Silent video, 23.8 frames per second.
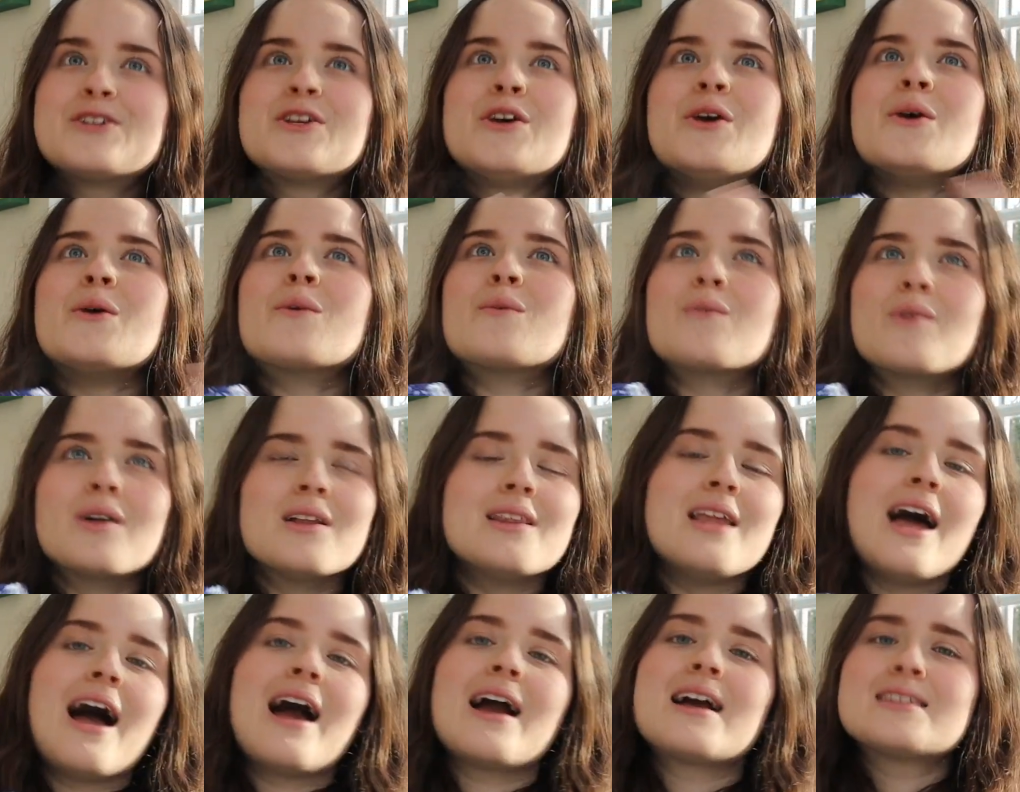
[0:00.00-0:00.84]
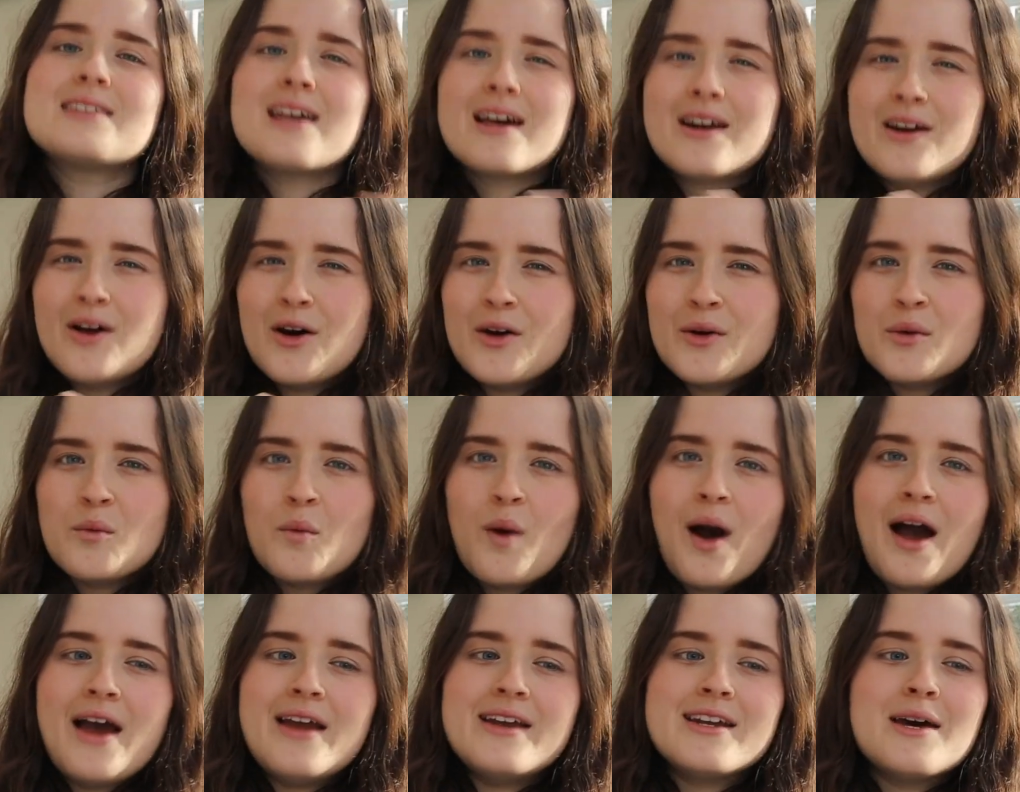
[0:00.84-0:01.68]
to relax and
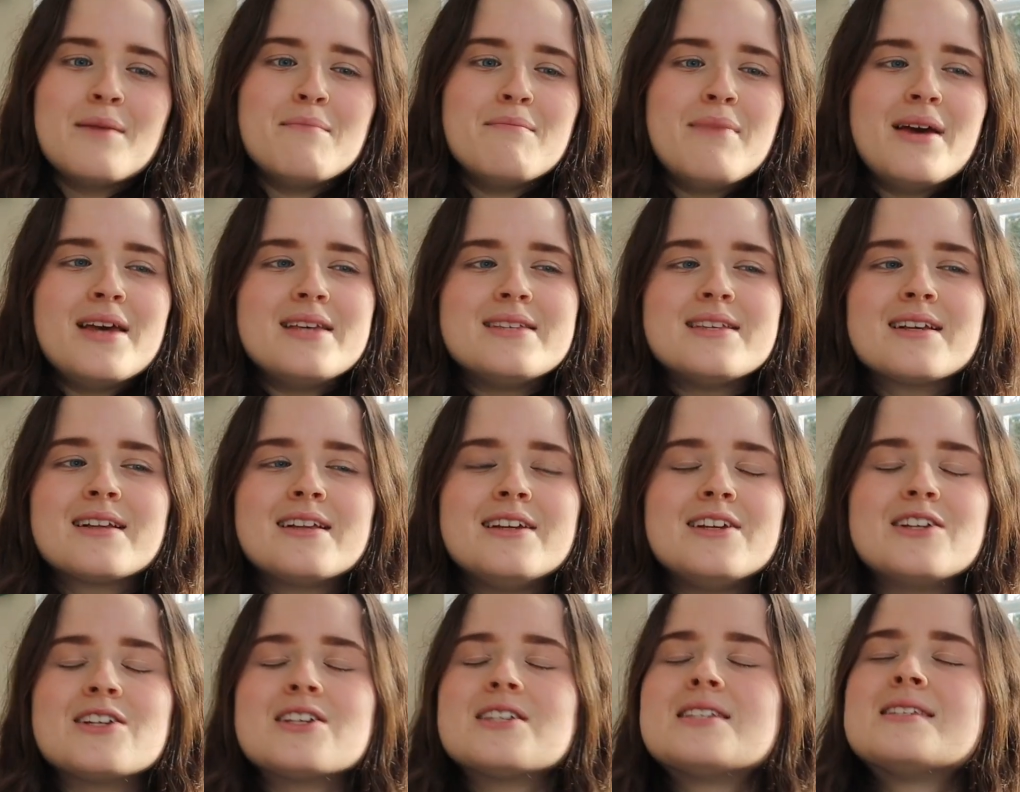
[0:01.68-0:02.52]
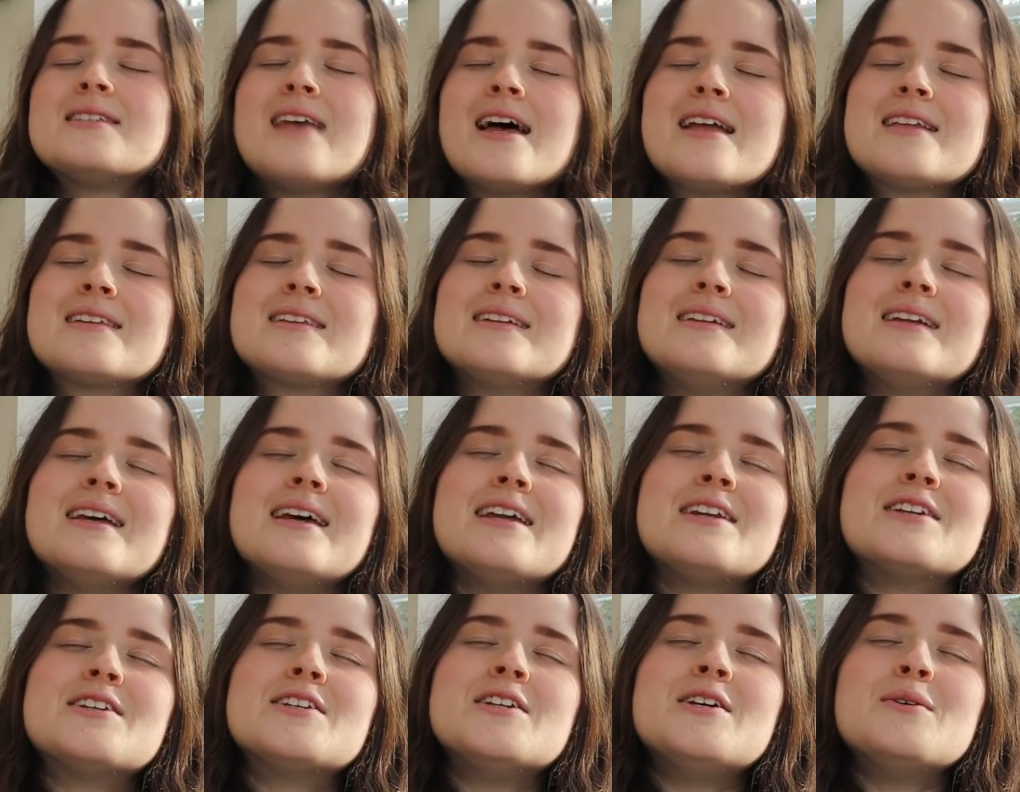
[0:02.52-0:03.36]
unwind and basically just settle
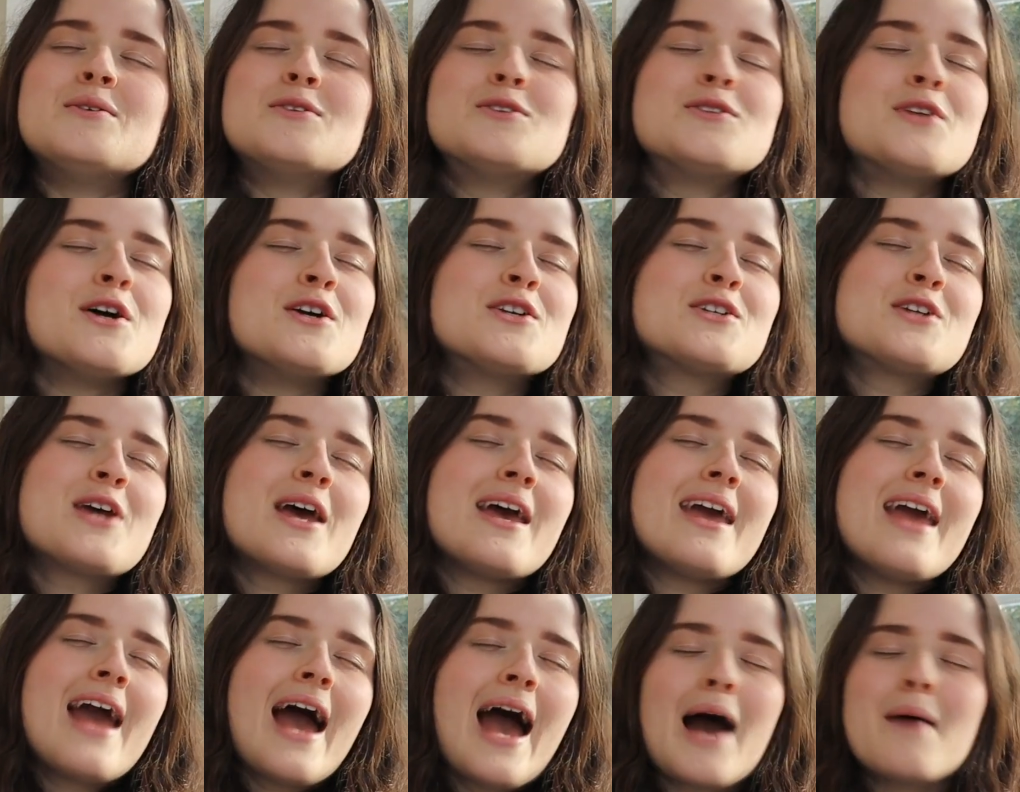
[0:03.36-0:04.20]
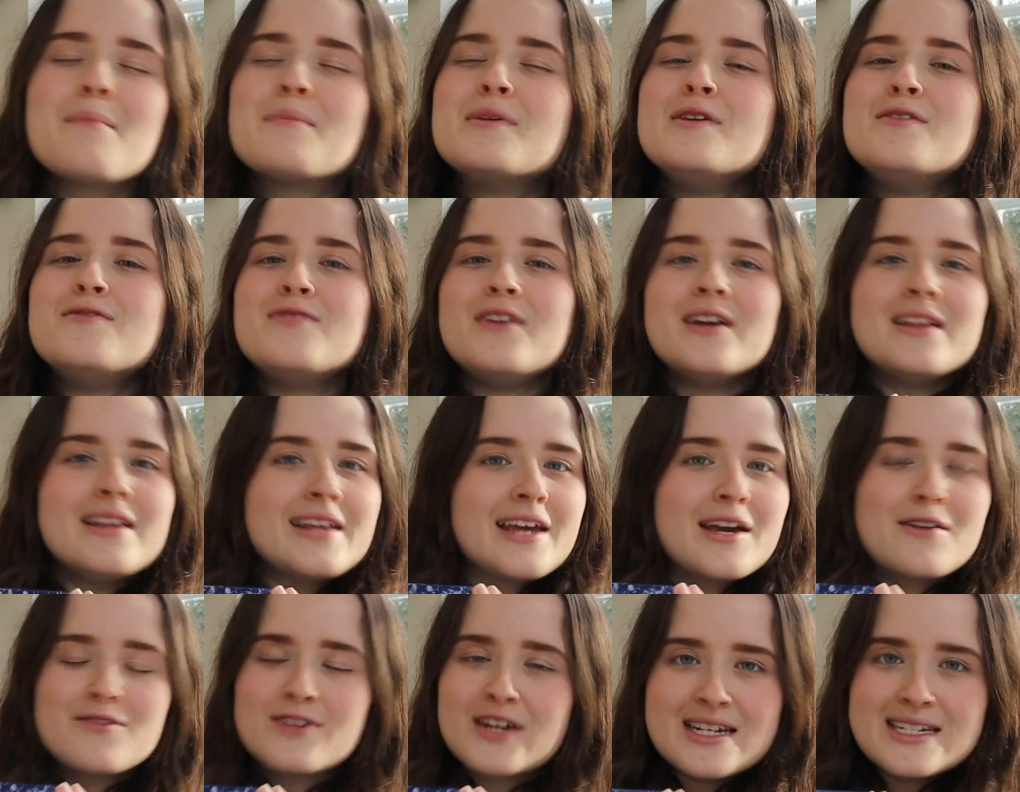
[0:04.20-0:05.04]
into such a happy
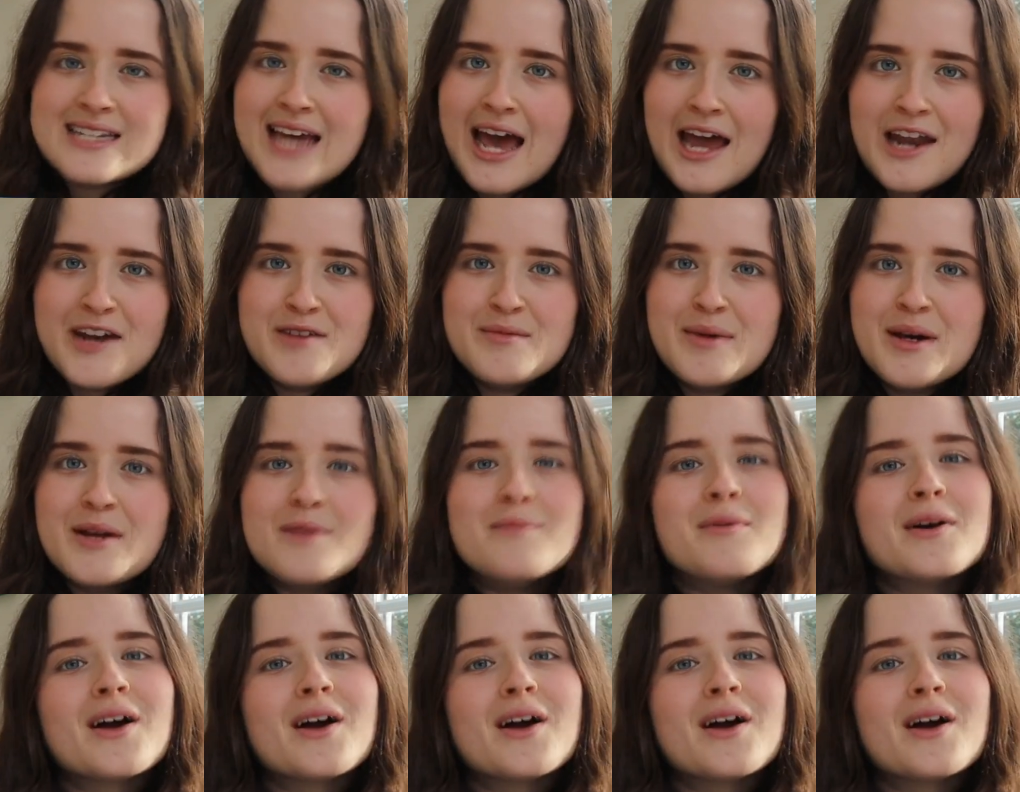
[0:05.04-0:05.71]
feeling of contentment,